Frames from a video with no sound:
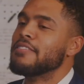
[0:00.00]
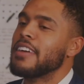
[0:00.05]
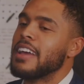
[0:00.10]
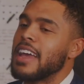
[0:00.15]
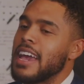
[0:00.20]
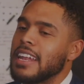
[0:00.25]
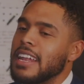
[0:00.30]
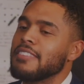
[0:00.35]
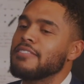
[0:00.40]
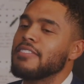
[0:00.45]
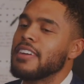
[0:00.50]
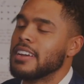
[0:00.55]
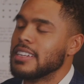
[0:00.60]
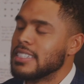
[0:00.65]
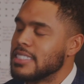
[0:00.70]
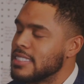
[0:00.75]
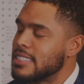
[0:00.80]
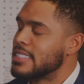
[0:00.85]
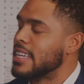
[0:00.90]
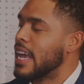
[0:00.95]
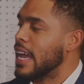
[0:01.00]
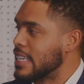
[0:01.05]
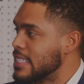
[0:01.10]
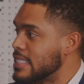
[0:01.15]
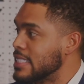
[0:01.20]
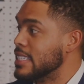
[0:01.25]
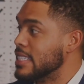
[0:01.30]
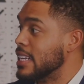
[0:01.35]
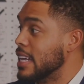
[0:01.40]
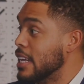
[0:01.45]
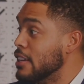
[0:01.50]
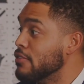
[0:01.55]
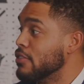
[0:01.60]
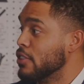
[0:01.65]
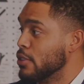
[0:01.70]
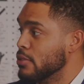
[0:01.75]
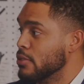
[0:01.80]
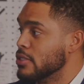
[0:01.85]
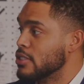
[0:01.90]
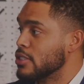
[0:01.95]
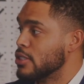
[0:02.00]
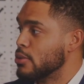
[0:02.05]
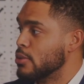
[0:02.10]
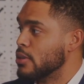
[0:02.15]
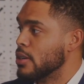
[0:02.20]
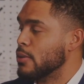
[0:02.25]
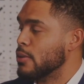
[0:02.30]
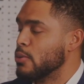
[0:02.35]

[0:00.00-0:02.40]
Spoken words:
But it had a very Texan influence to it,